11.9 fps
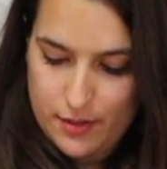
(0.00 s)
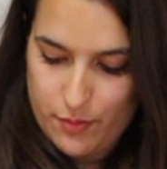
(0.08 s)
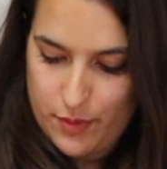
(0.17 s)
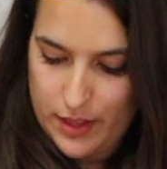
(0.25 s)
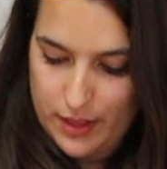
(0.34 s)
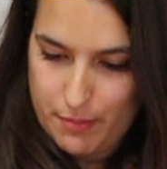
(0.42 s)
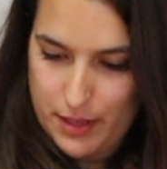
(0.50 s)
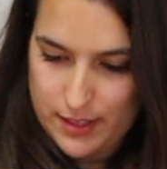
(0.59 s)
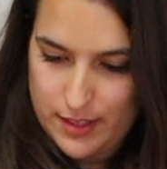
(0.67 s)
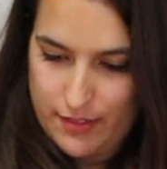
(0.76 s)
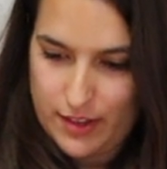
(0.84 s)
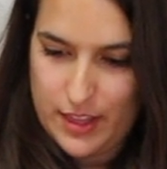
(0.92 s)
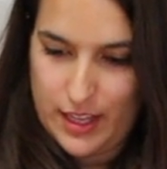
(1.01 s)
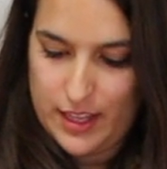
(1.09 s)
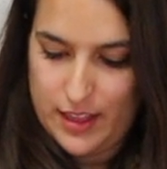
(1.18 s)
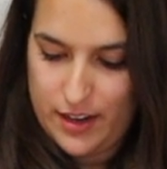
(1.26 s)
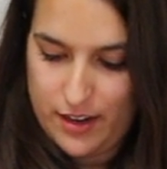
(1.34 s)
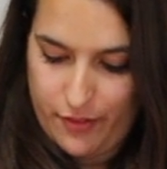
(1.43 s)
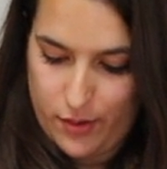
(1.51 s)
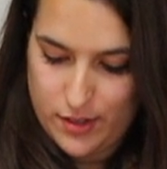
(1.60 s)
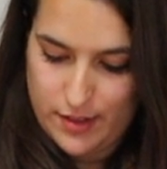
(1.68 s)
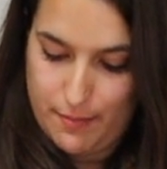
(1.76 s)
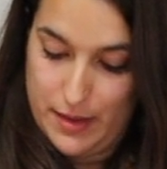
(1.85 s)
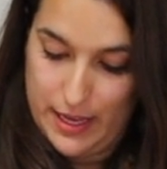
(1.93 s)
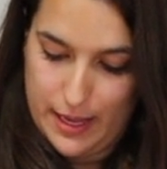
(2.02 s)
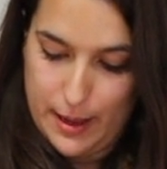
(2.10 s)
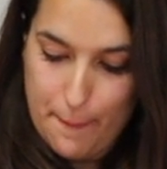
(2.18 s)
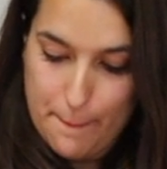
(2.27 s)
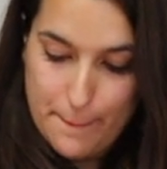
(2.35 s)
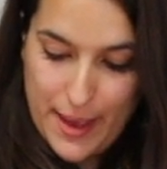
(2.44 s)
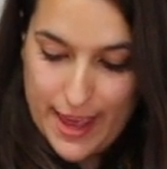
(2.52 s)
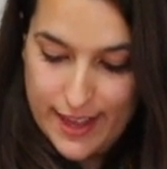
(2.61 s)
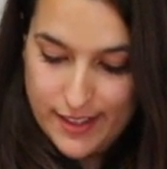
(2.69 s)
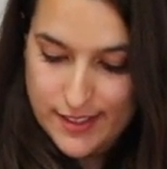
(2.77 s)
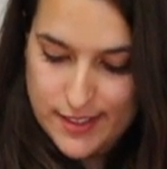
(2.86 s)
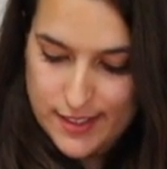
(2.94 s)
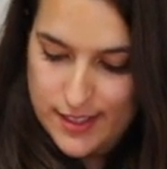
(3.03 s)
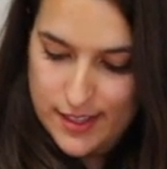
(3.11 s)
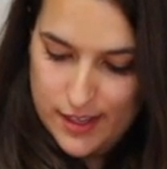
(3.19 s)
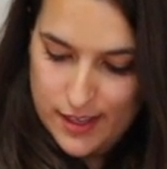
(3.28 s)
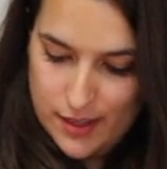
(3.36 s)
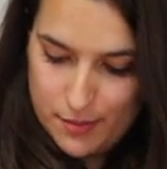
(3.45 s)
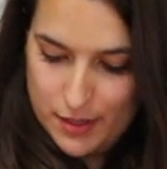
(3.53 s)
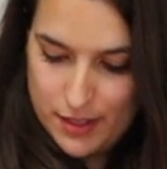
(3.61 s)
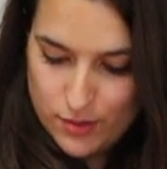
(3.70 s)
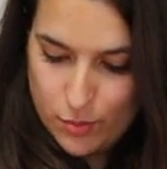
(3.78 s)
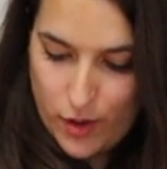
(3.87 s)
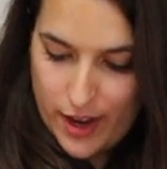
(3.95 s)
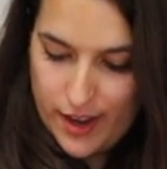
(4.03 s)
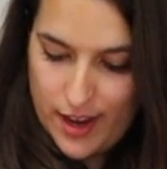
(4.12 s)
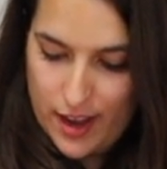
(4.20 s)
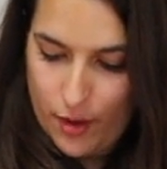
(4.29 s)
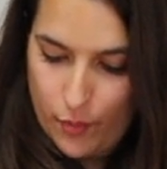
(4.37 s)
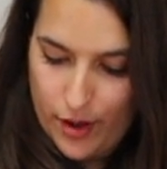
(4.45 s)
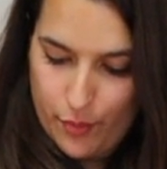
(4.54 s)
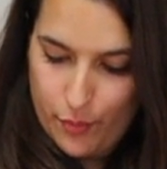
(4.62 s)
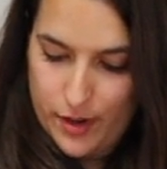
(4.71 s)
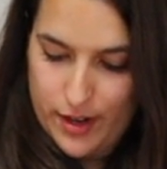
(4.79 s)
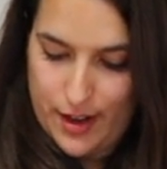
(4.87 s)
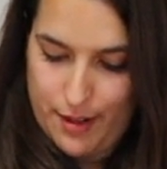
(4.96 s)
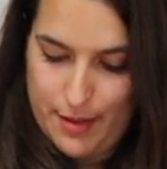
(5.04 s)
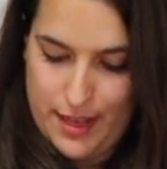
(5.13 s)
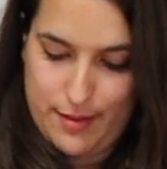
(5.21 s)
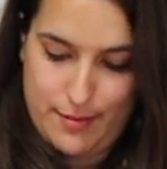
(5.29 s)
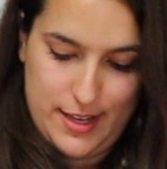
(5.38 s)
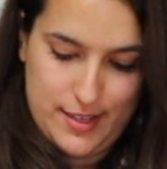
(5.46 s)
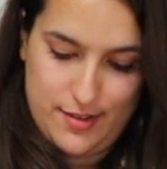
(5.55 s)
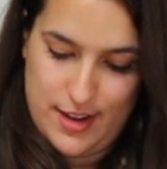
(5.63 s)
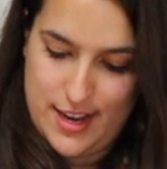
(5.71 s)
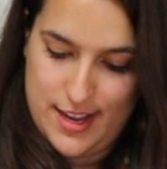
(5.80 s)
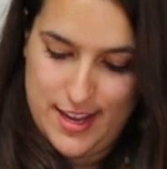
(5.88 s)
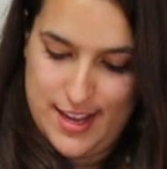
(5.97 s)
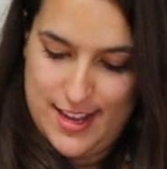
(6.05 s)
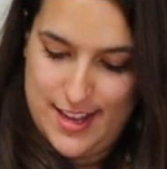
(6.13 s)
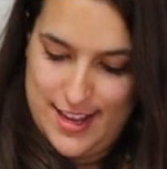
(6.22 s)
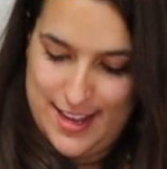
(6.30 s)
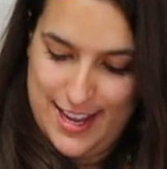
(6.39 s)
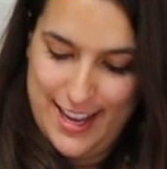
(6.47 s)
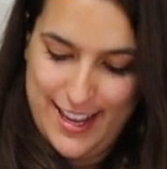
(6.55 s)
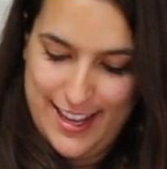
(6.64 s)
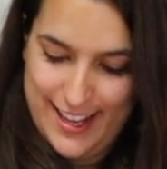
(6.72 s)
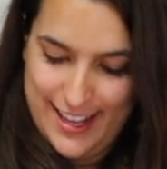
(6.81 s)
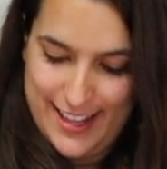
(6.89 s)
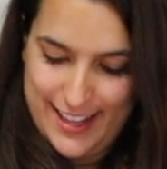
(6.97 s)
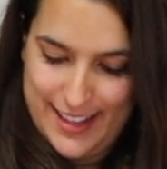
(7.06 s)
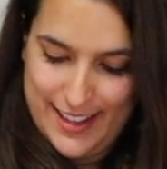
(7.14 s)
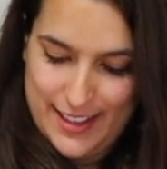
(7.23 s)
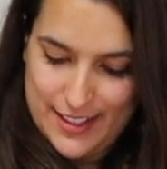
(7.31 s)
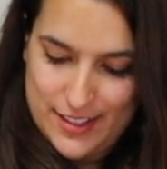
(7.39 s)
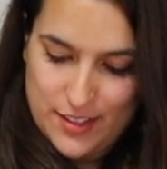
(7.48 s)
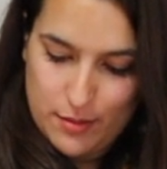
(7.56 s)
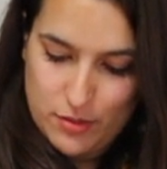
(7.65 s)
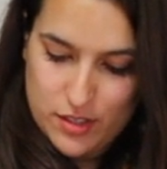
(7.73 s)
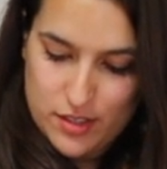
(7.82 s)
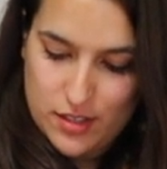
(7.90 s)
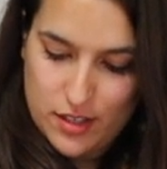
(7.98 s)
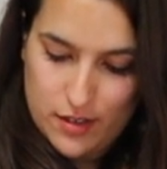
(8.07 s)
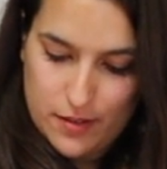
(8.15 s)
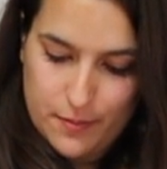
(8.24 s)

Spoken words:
Really mix everything in there, and of course I'm making a mess, because why not? Why wouldn't I make a mess, right? So I'm just